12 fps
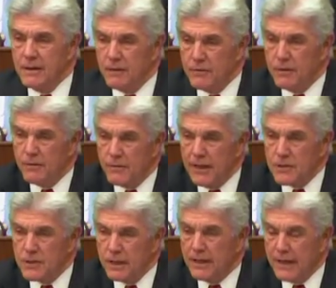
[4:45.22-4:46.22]
of
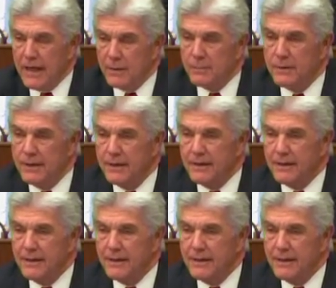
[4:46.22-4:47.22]
things that can happen,
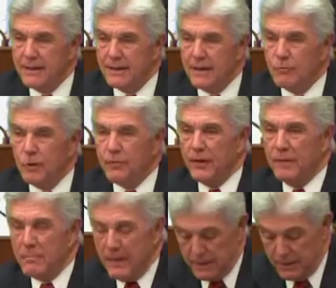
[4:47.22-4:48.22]
of what
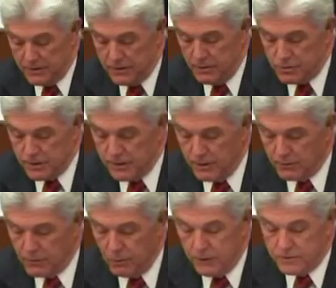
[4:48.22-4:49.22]
they may not do. So they
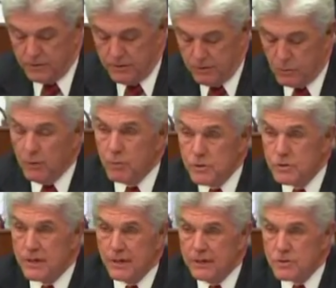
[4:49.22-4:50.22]
don't know what to do. What would
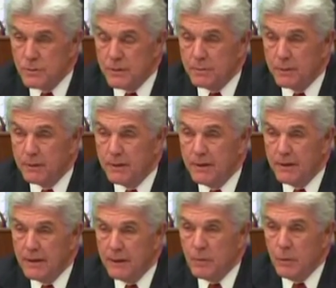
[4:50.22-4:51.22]
you tell these people?
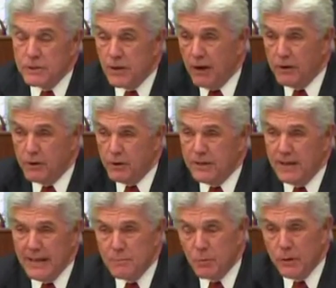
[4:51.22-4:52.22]
I mean, we talk a good
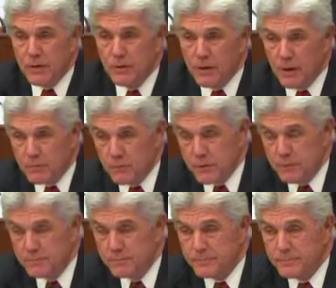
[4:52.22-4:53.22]
game, but we don't come through.